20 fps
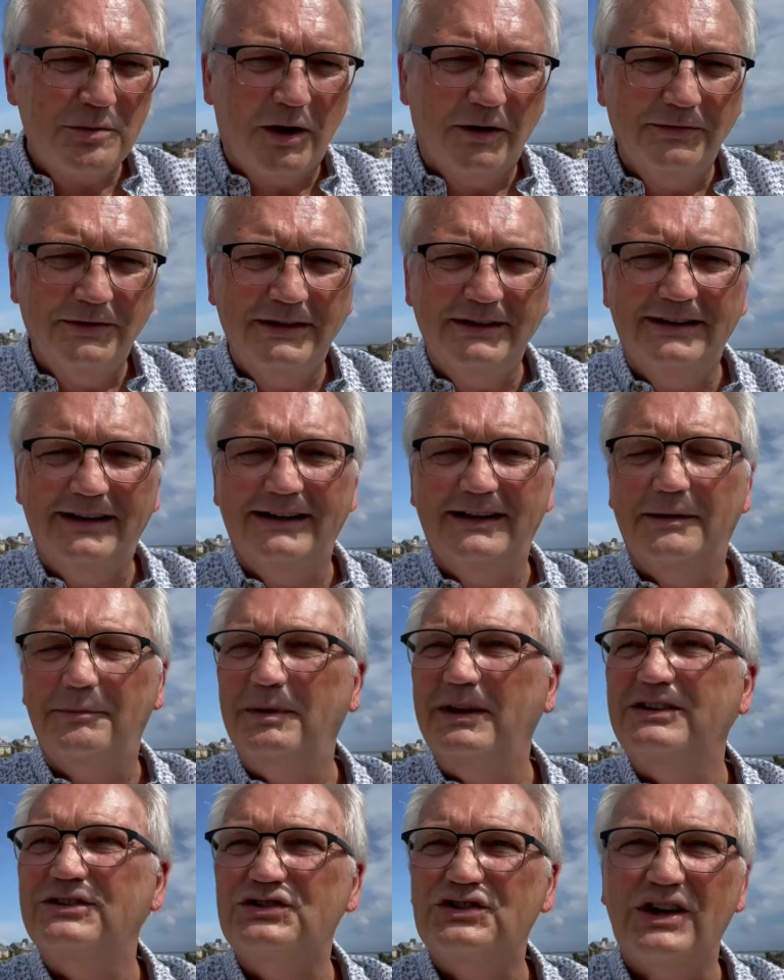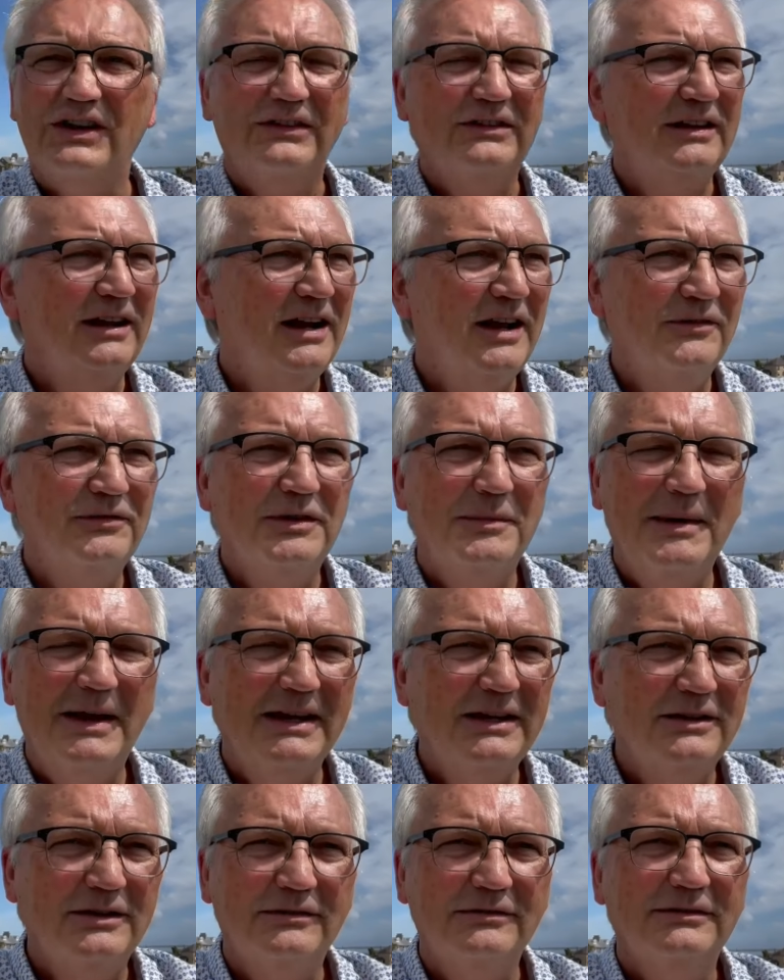profit. It could be just enough to
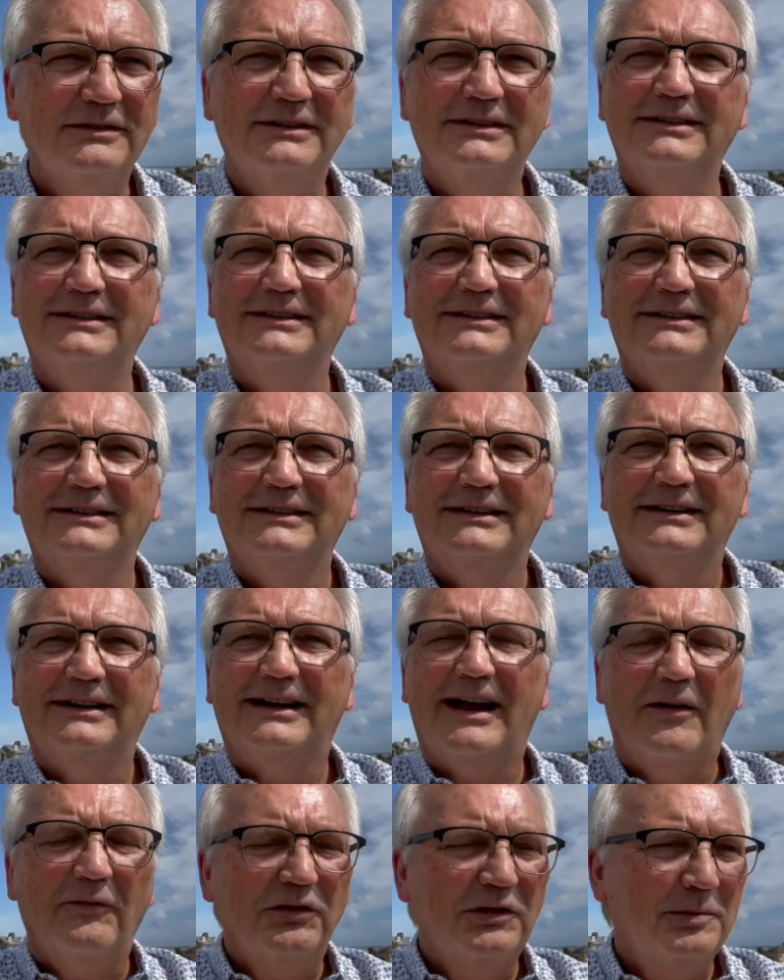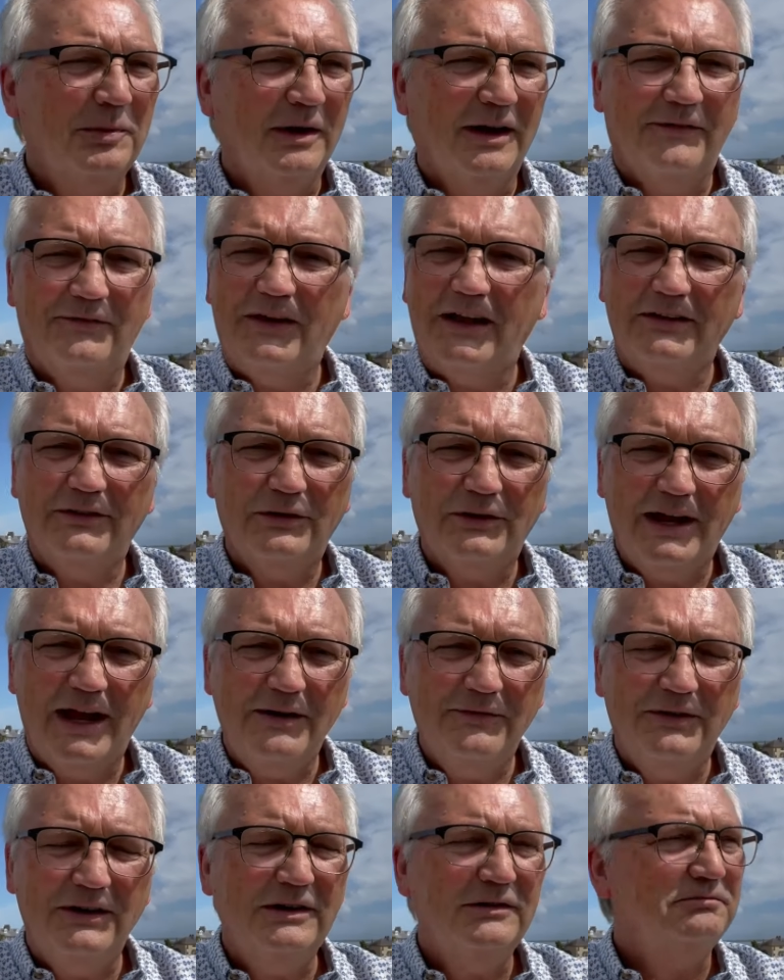make you comfortable. And if that's
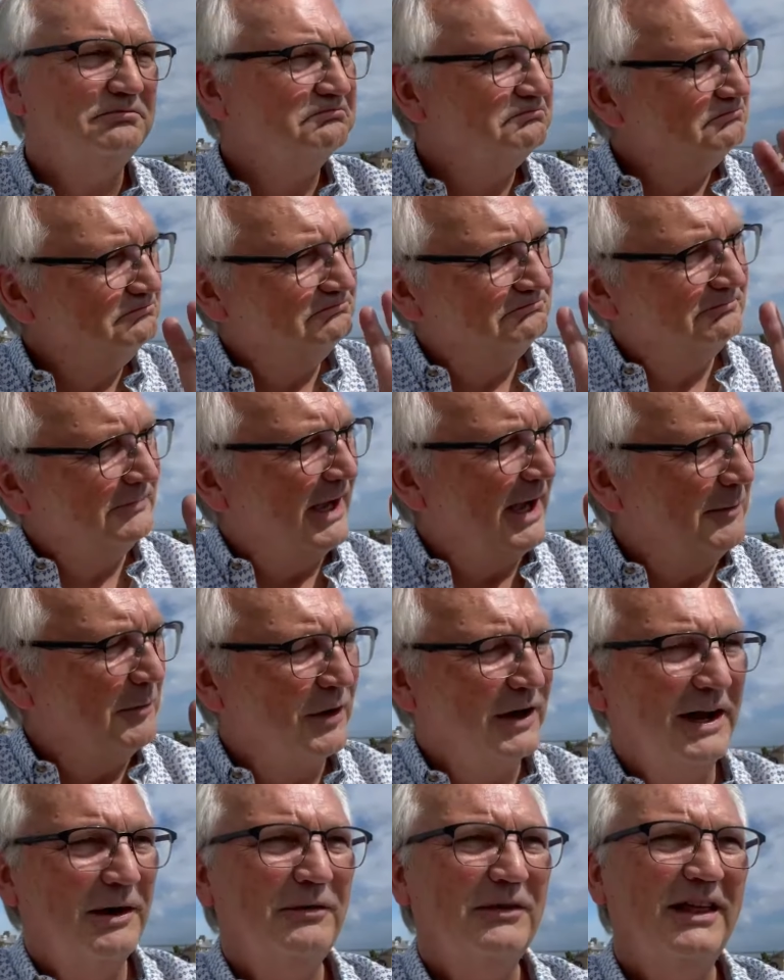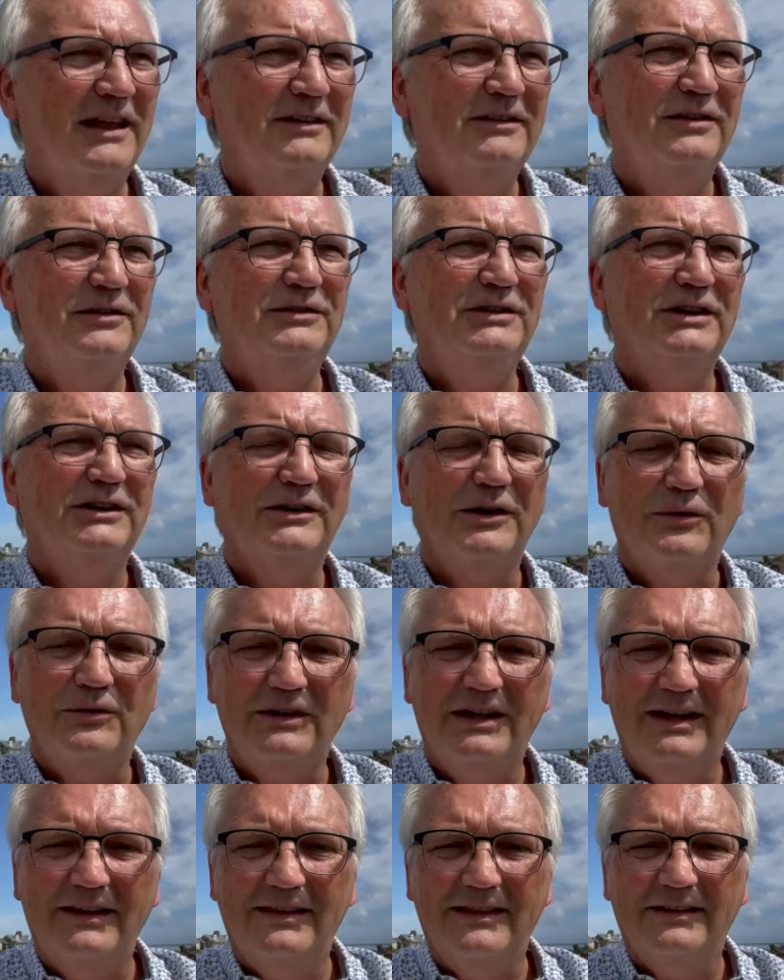okay for you, I'm okay with that too. You don't
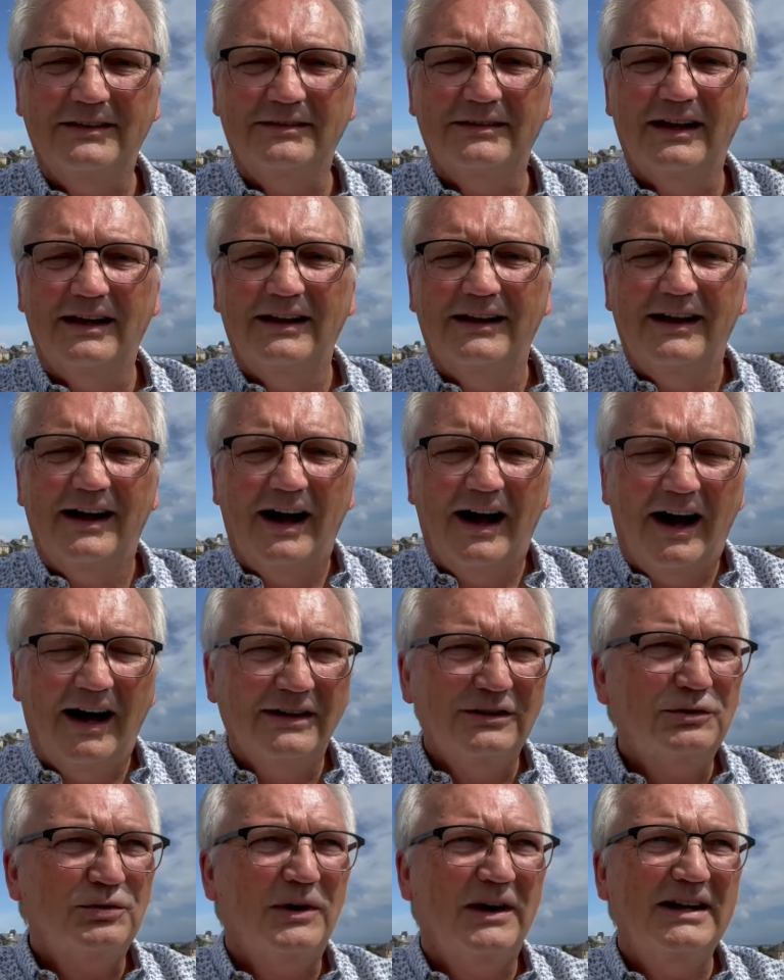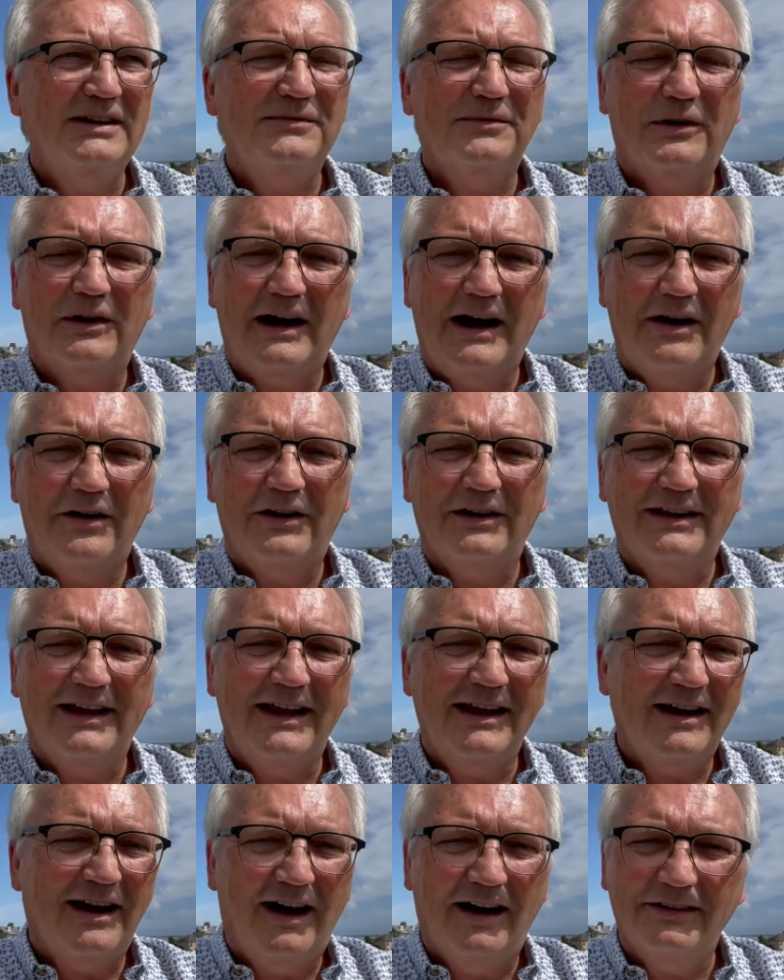need this 24 hour a
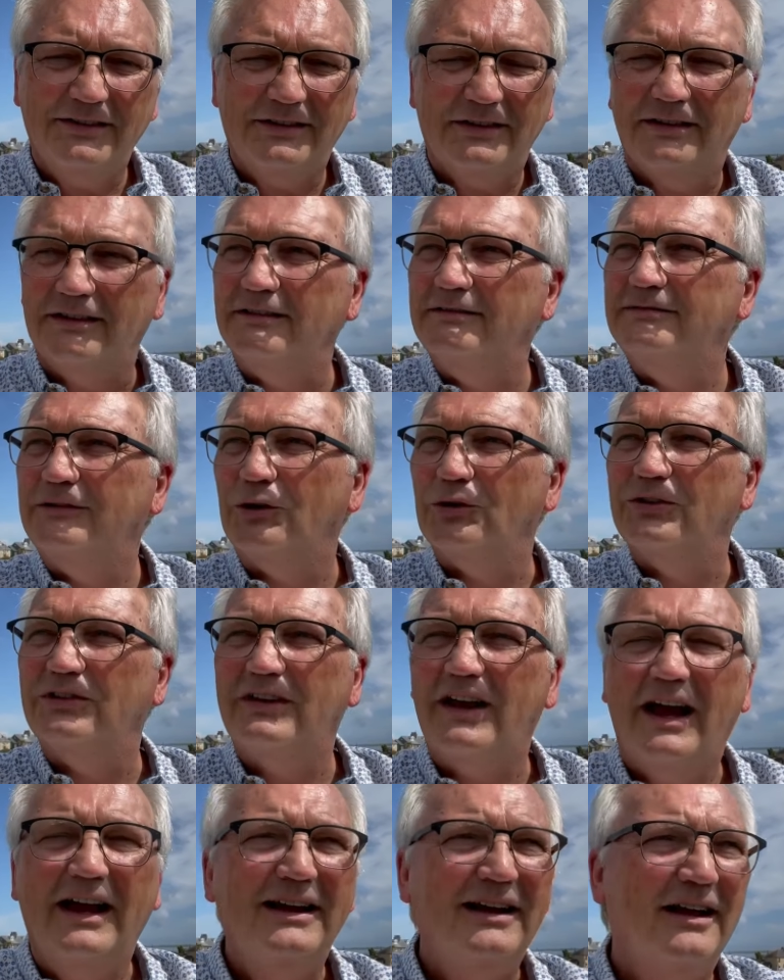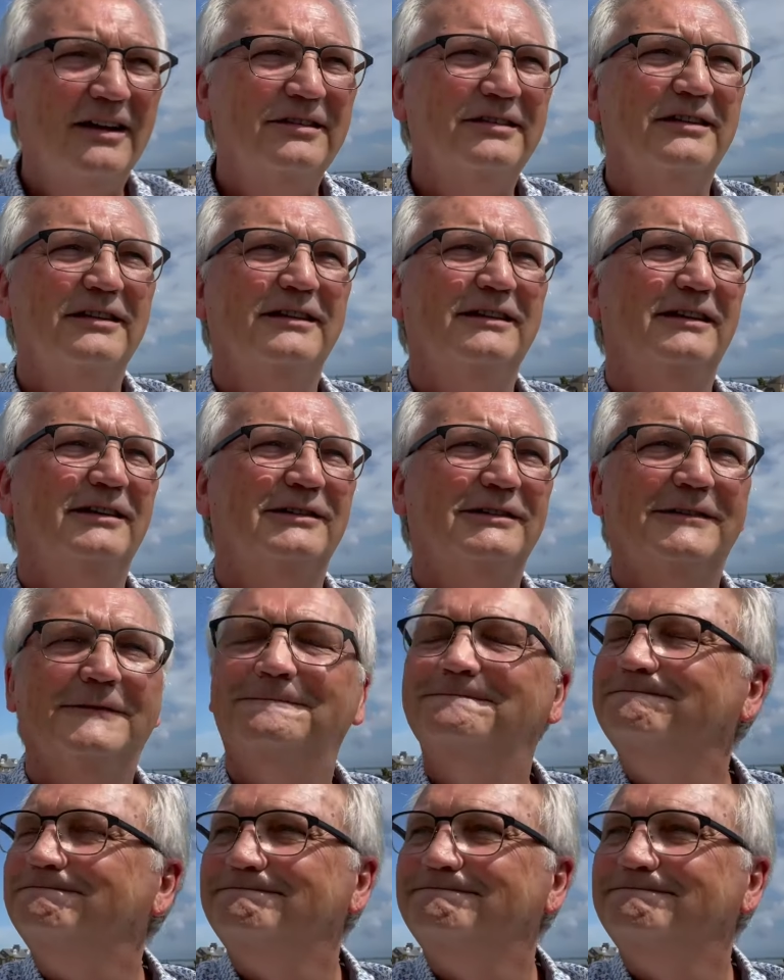day hustle or side hustle or